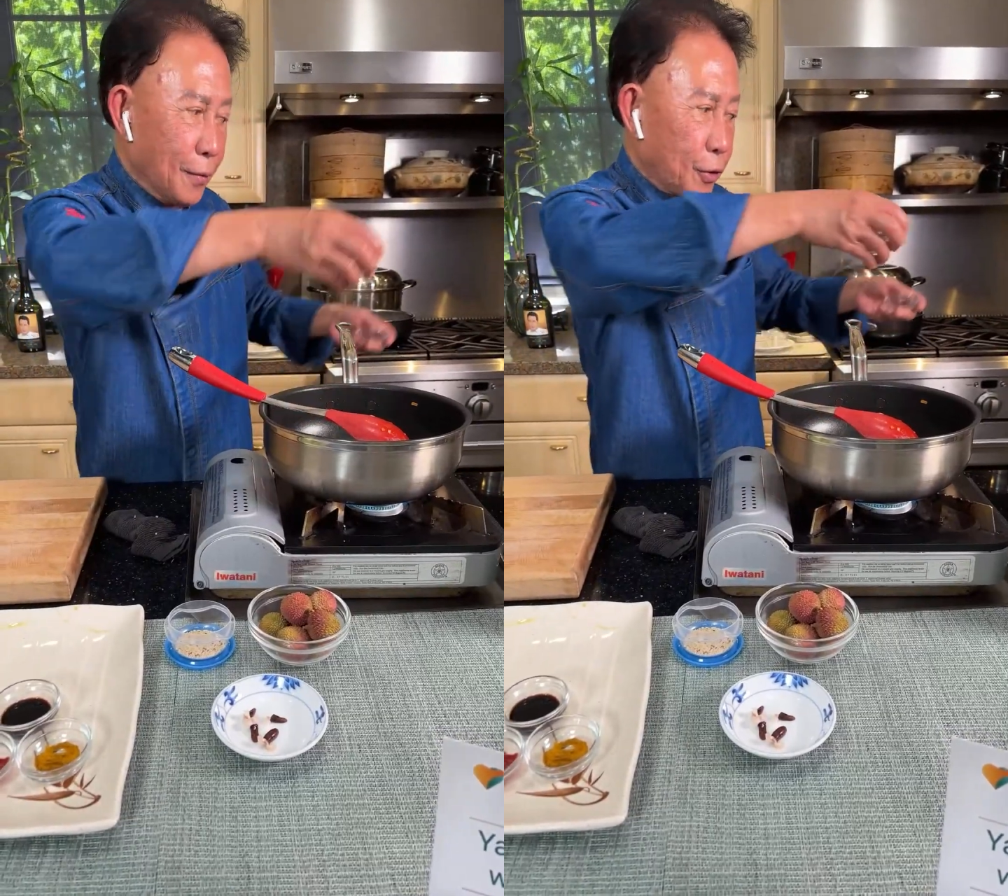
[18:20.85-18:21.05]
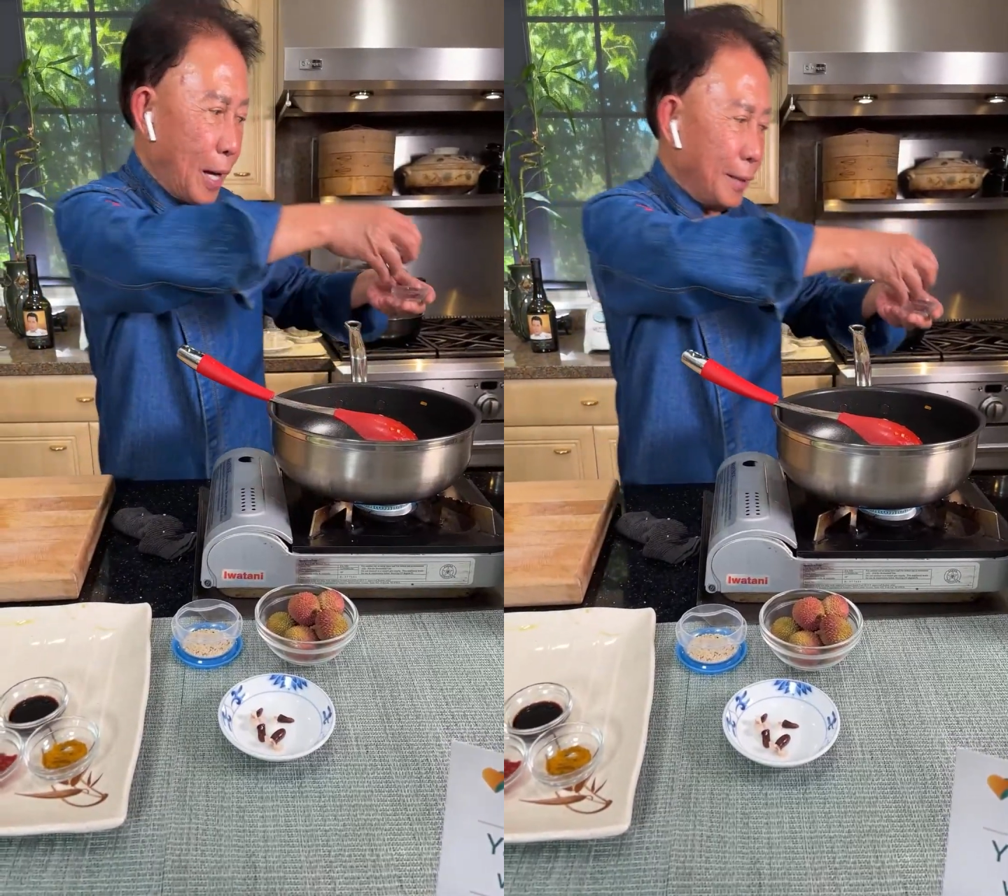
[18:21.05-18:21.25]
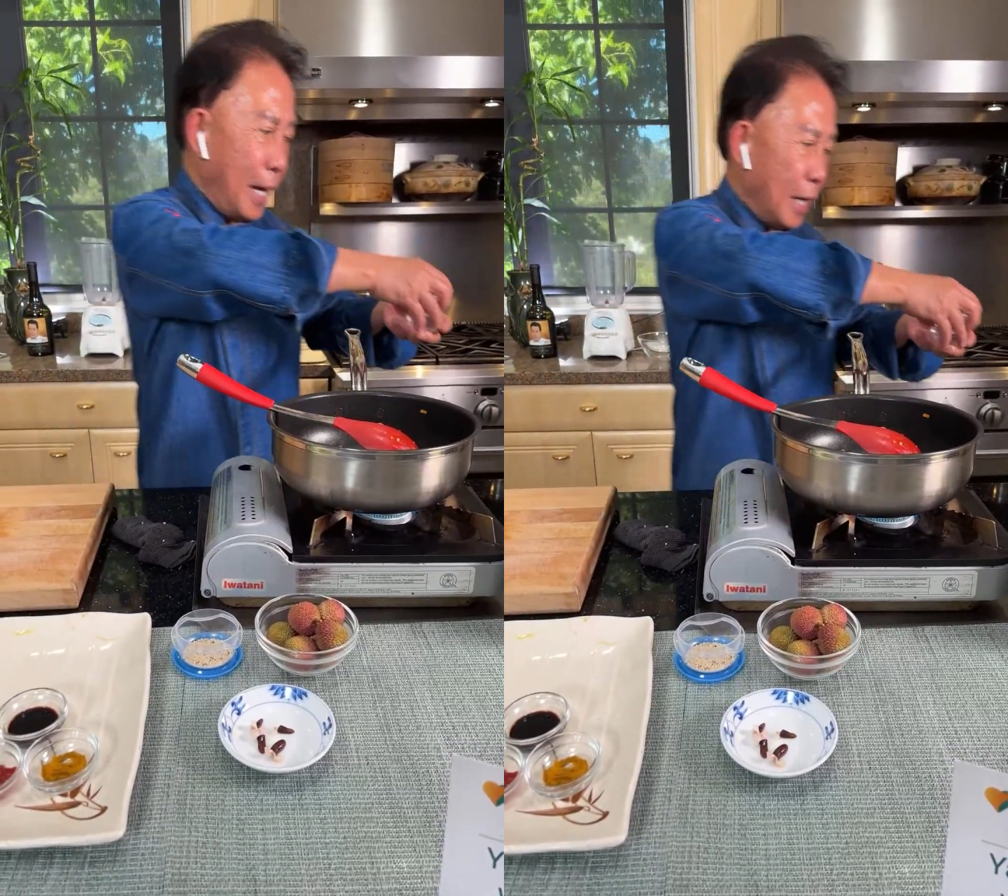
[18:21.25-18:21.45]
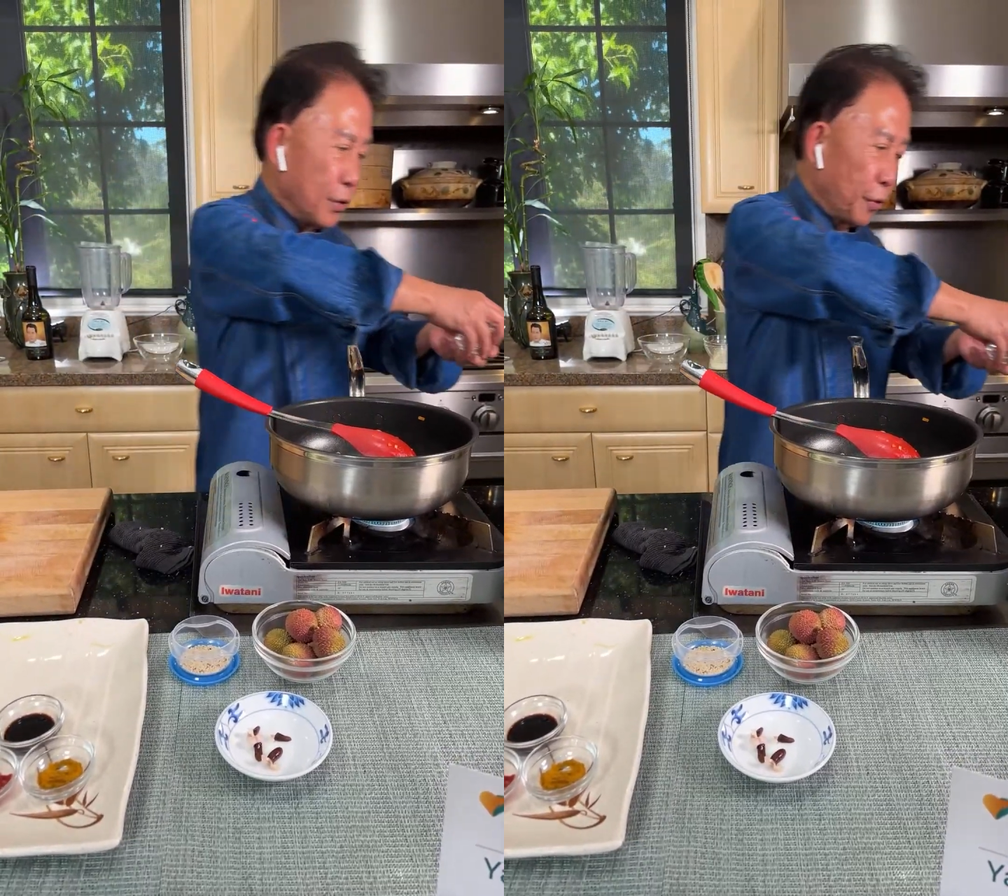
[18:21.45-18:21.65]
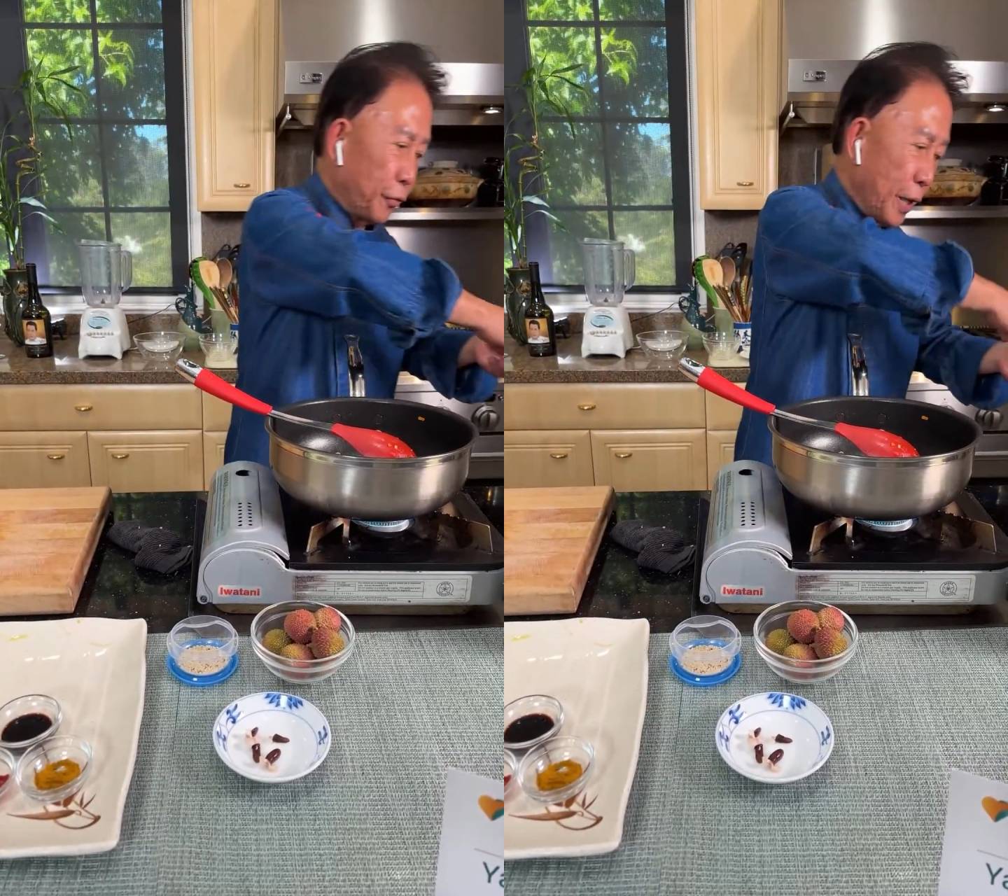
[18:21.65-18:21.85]
to enhance
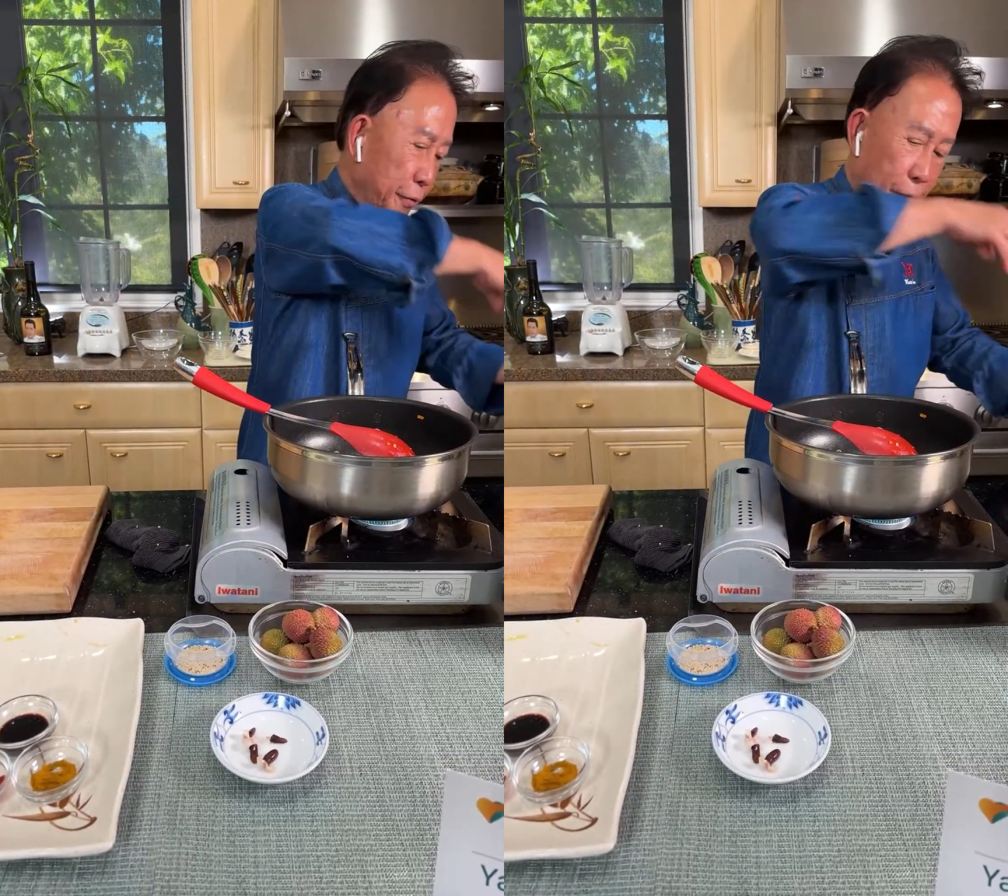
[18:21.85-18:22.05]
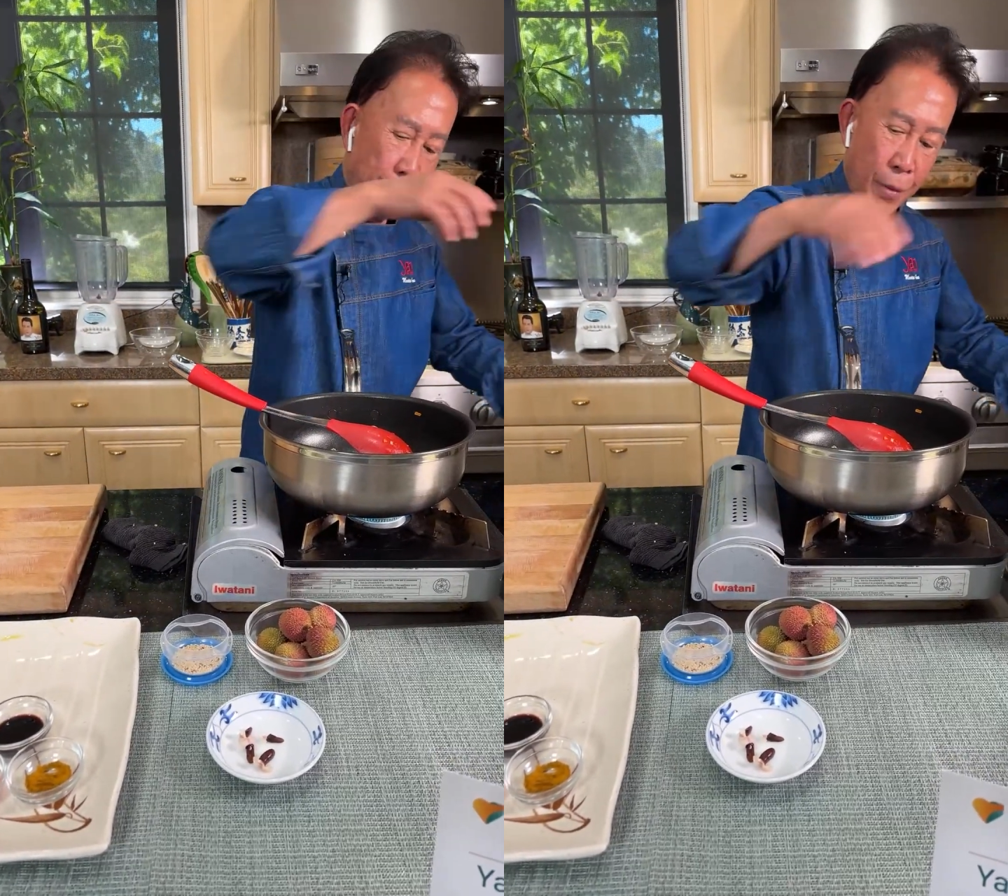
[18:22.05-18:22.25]
the flavor.